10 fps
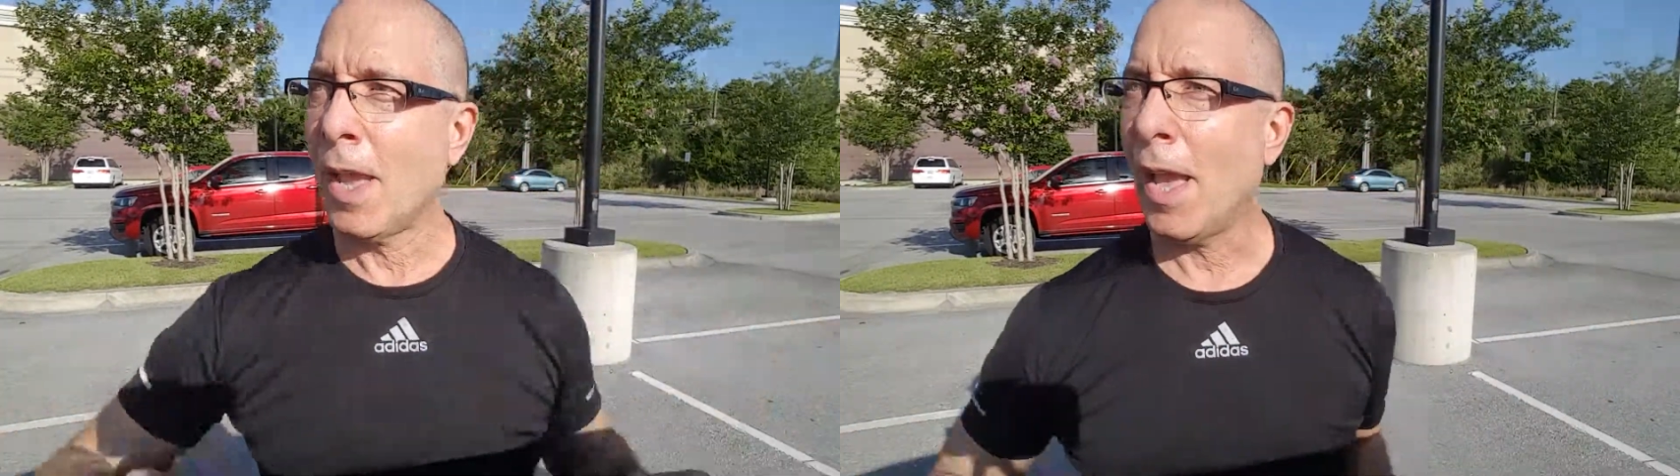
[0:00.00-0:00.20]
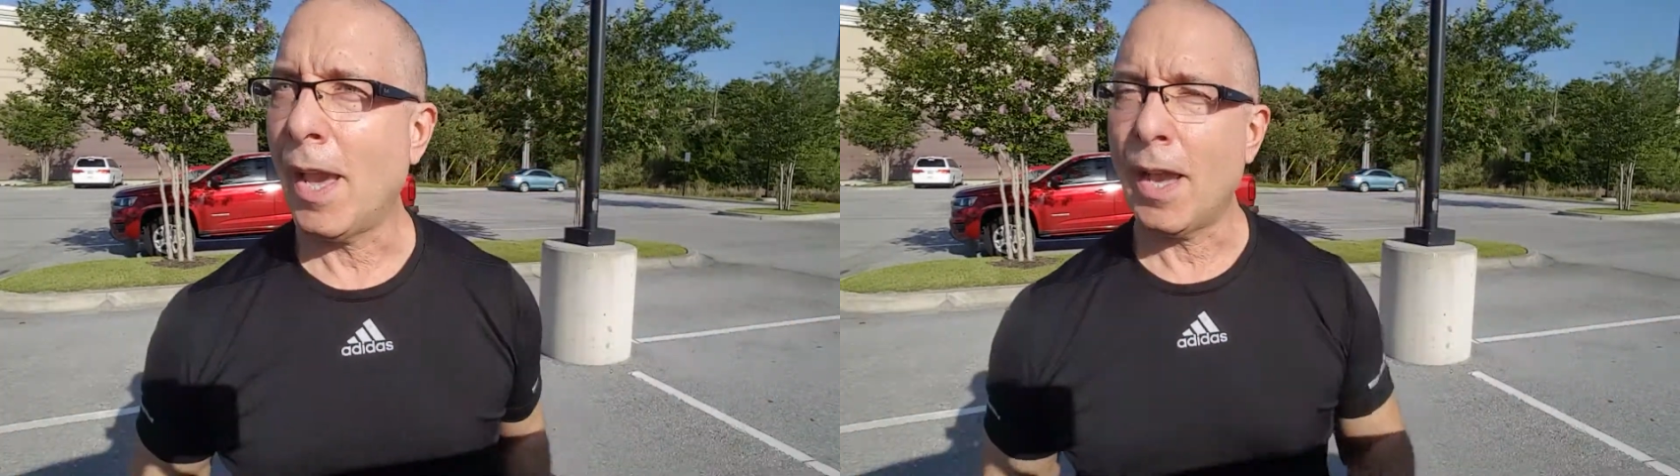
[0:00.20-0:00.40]

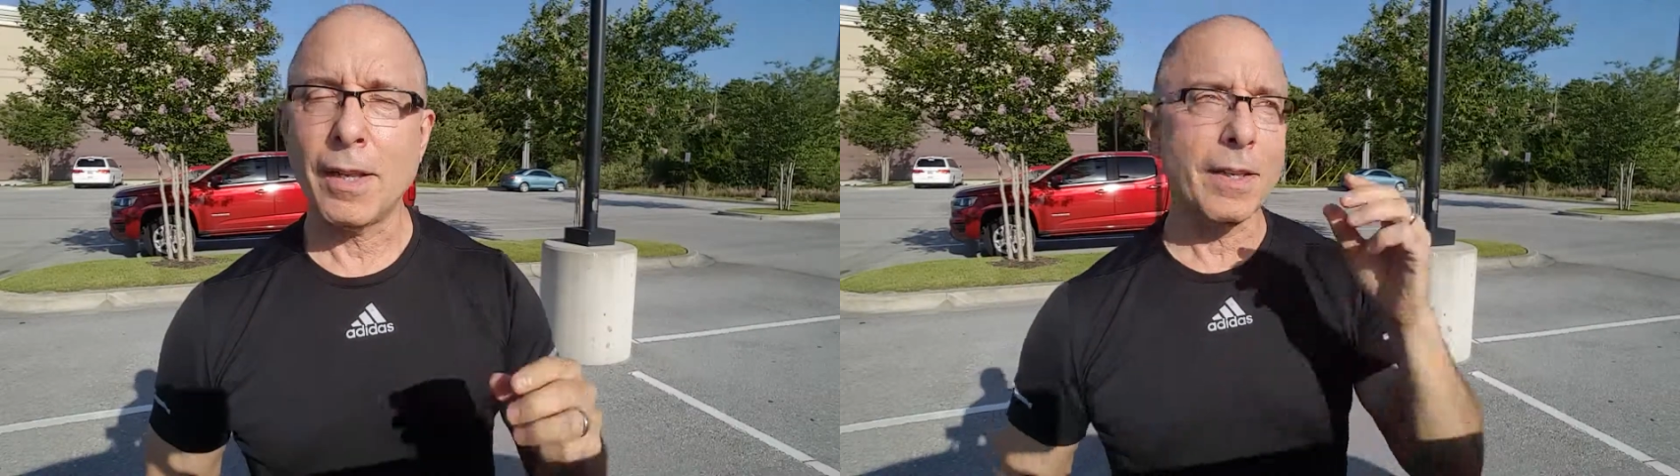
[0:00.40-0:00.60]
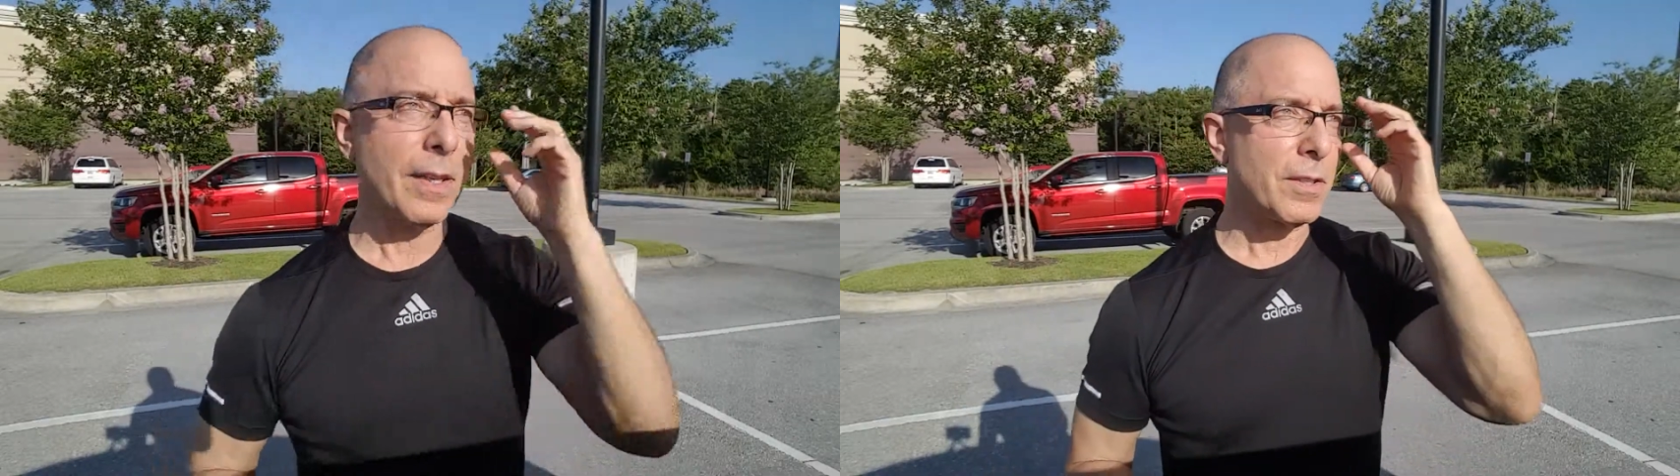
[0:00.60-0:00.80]

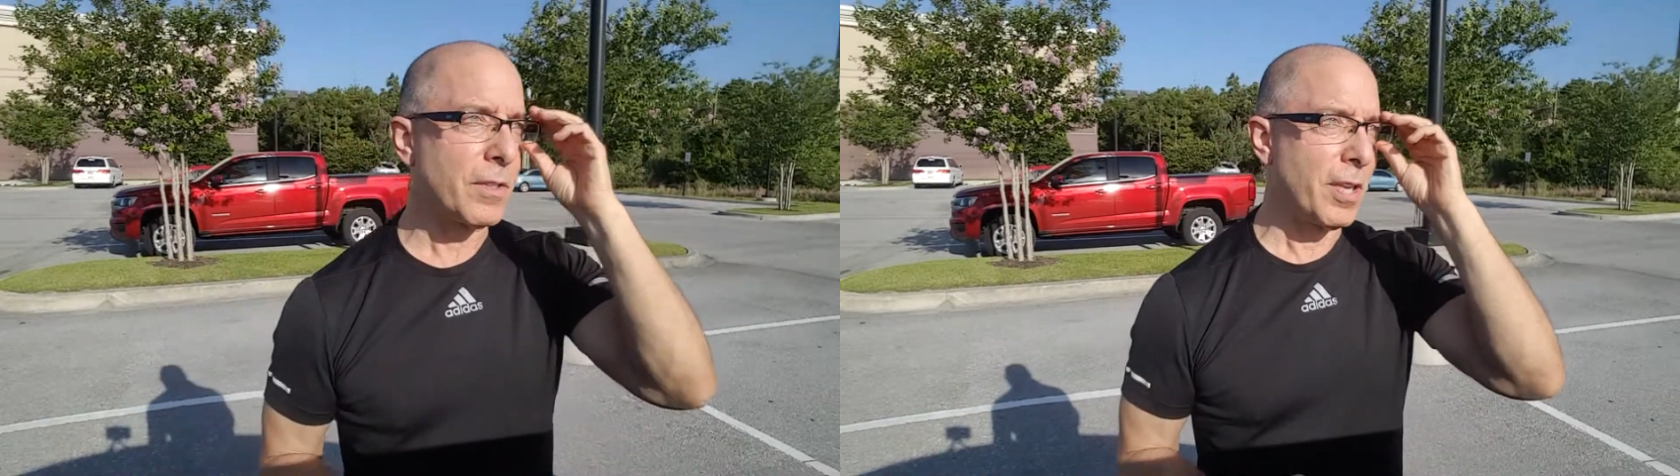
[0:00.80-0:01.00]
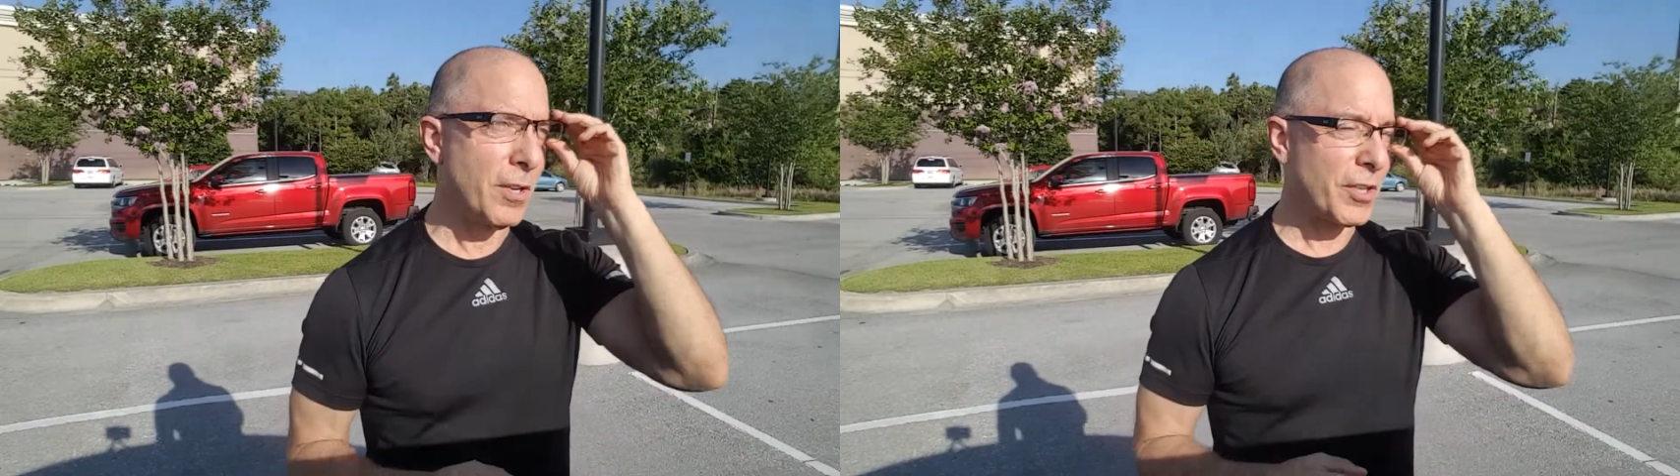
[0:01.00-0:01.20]
And
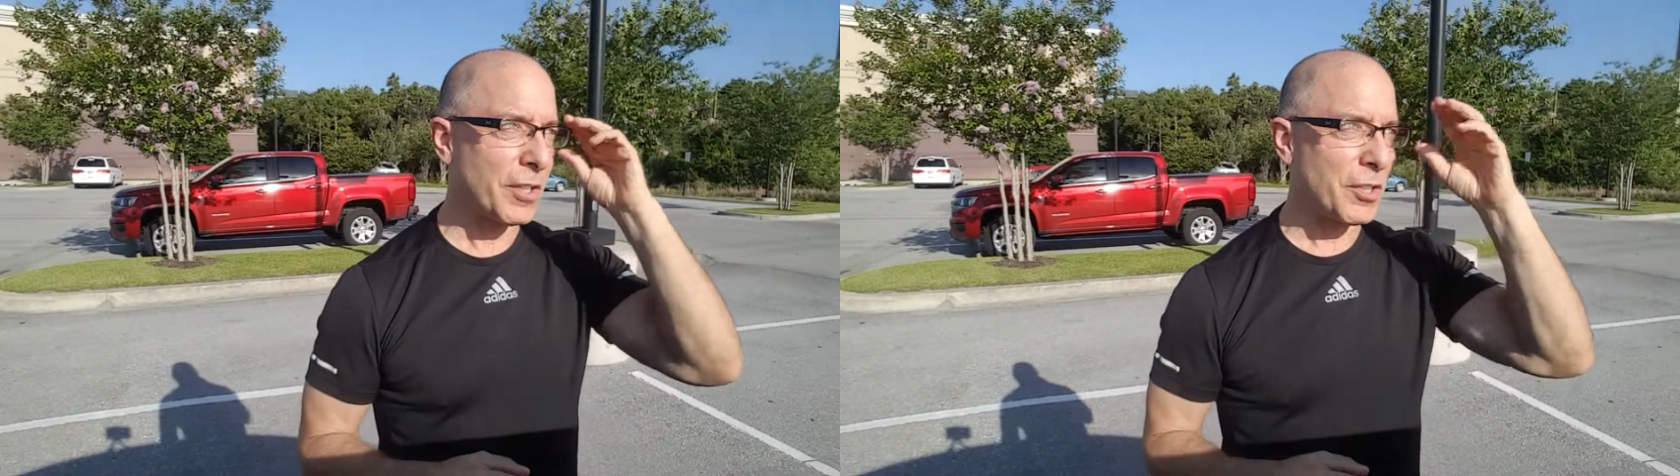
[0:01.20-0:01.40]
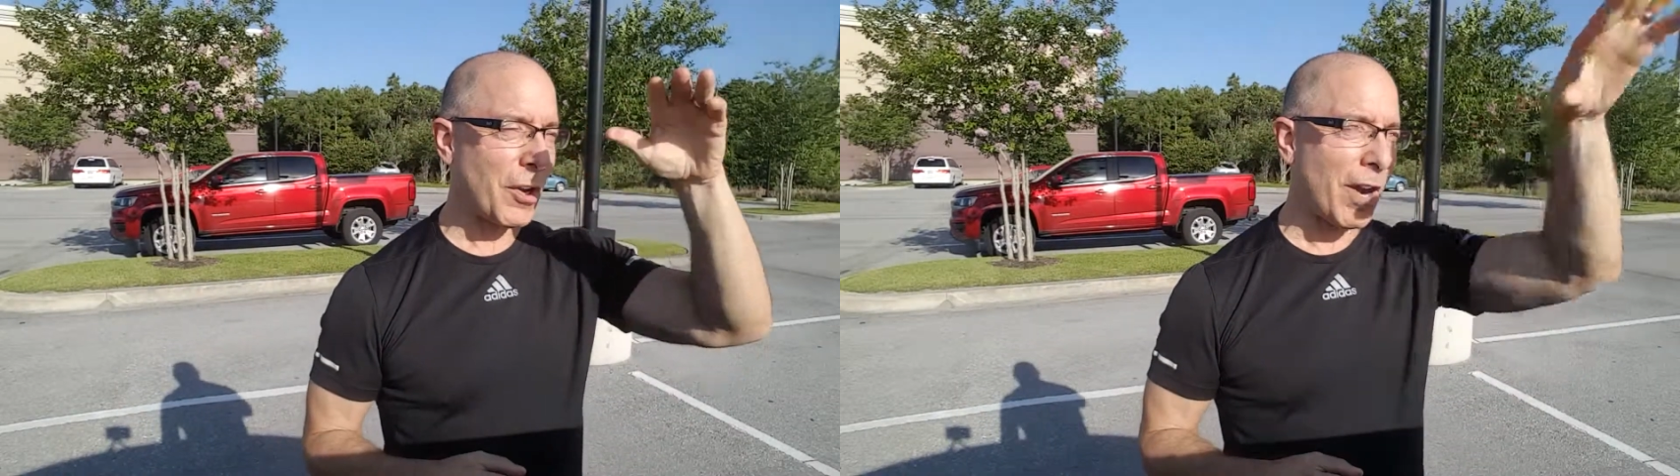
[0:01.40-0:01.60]
it's
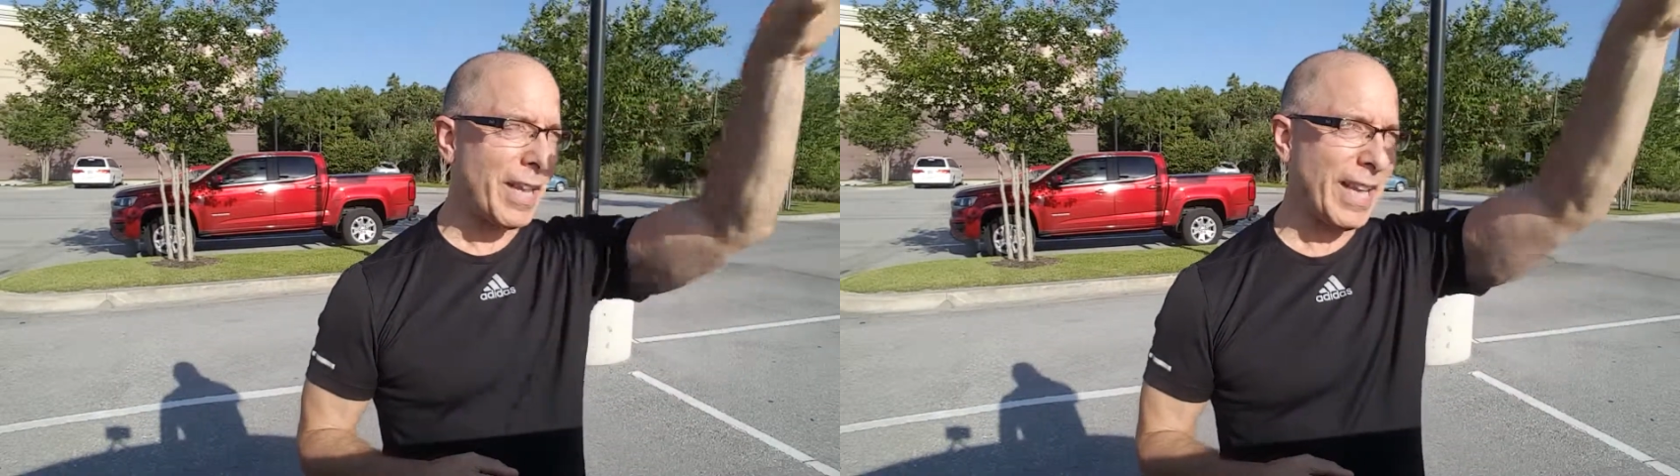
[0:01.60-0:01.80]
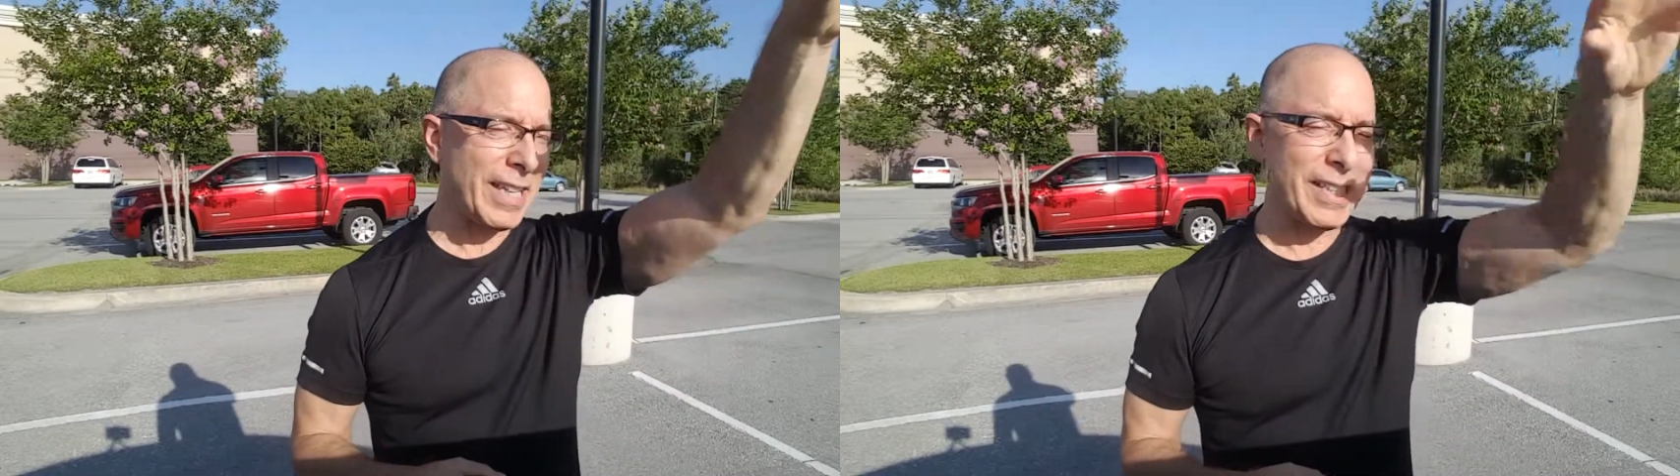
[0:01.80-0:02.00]
just
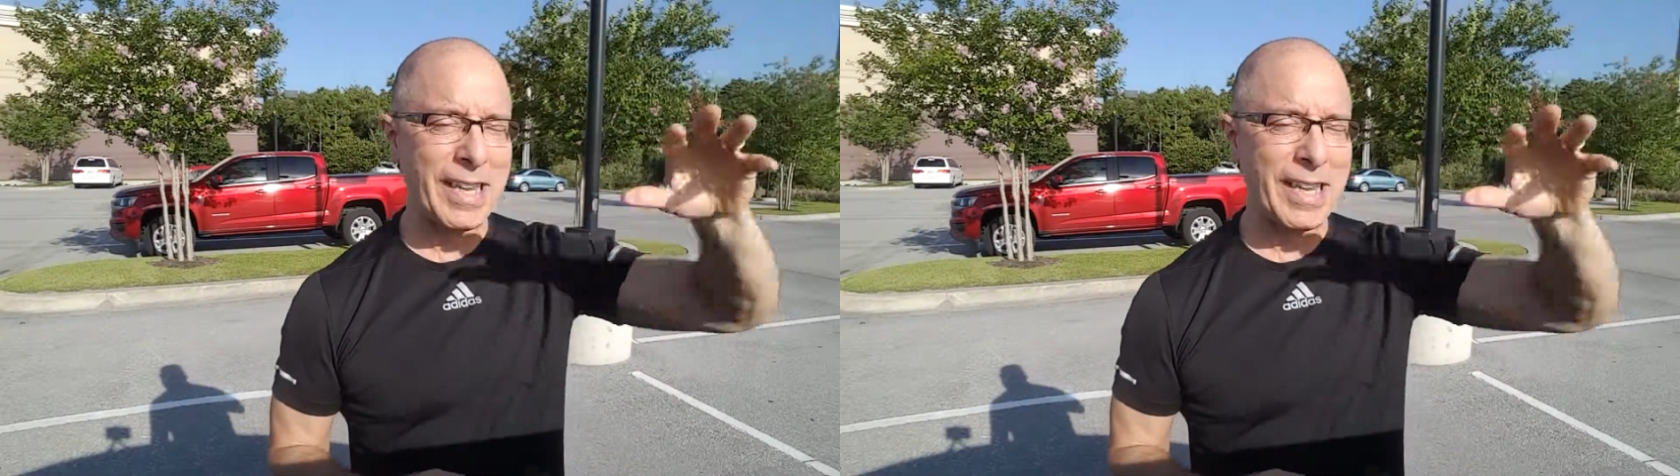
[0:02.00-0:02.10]
starting its